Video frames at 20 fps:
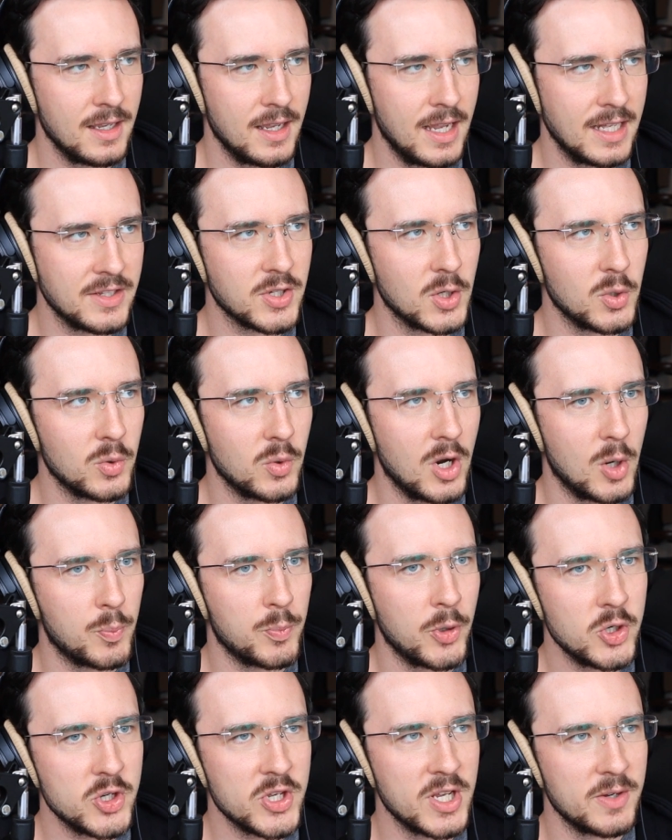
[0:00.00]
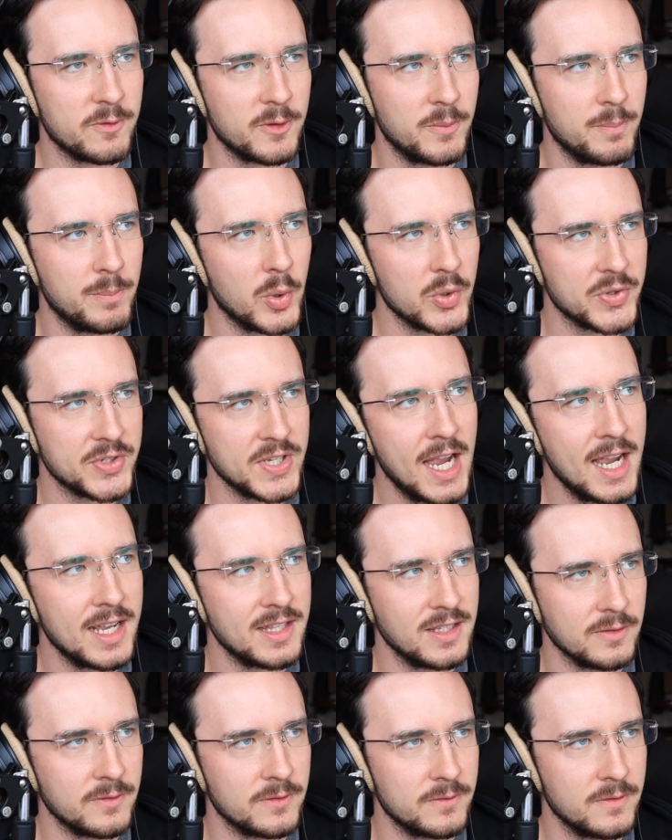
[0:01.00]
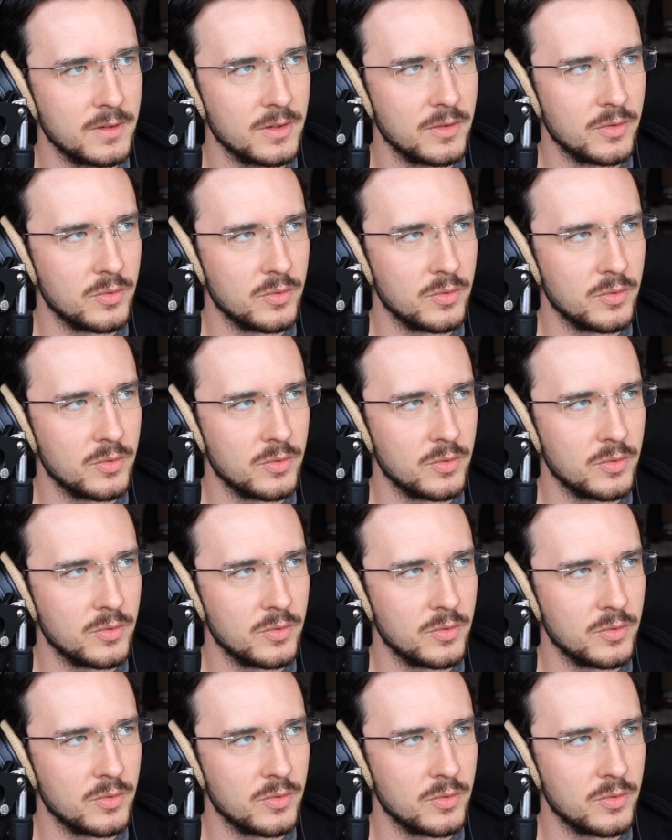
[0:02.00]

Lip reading: And so approaching it from both sides of,